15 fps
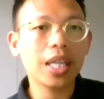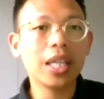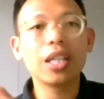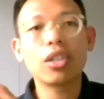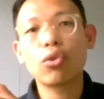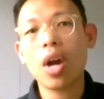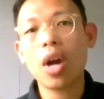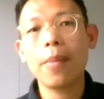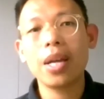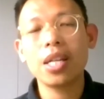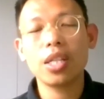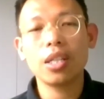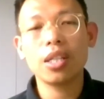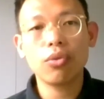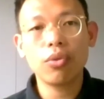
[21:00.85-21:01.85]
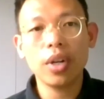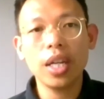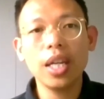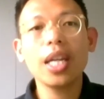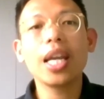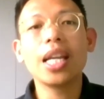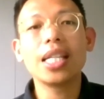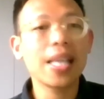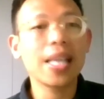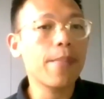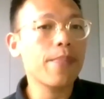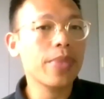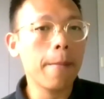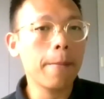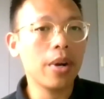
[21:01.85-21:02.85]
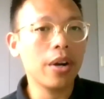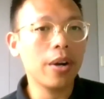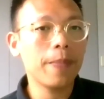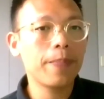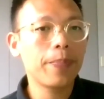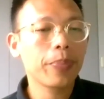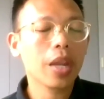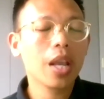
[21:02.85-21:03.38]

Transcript: in the trimester three in September.